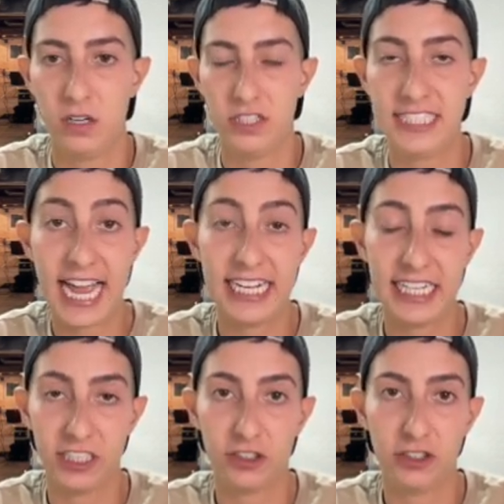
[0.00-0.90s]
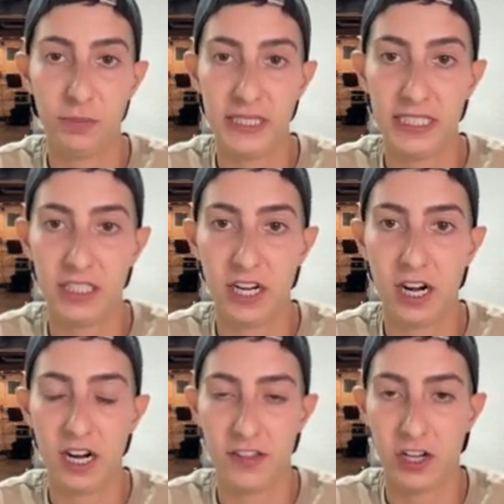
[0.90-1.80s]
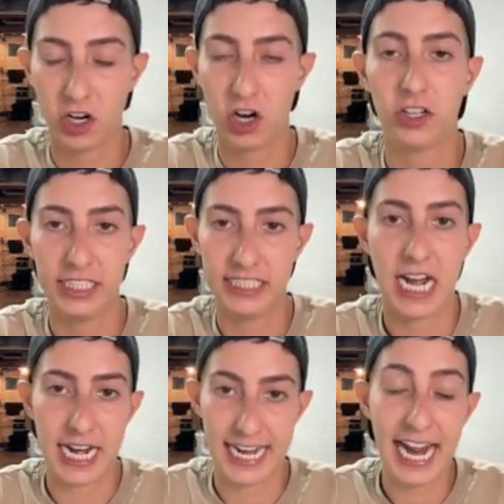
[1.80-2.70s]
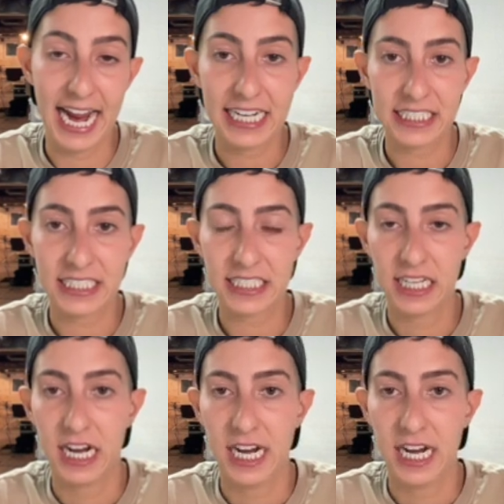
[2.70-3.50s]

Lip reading: setting to be the current dot next,